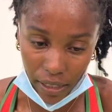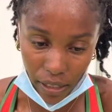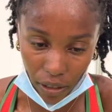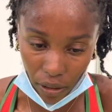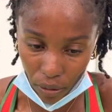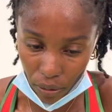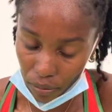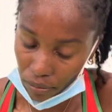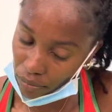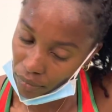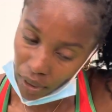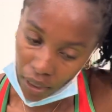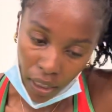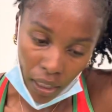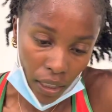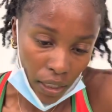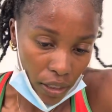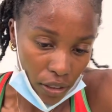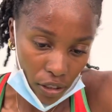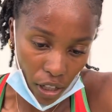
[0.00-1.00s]
So
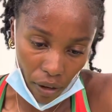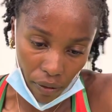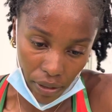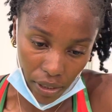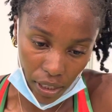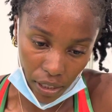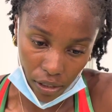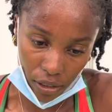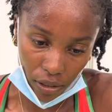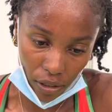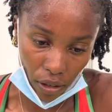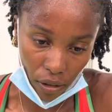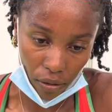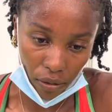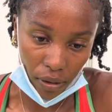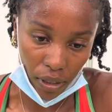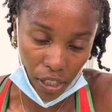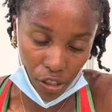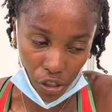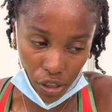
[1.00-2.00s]
it's always good to know
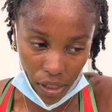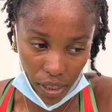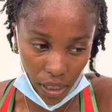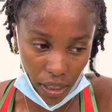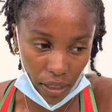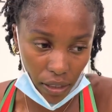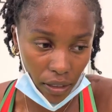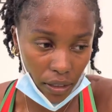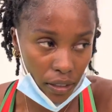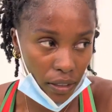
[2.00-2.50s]
that she's there.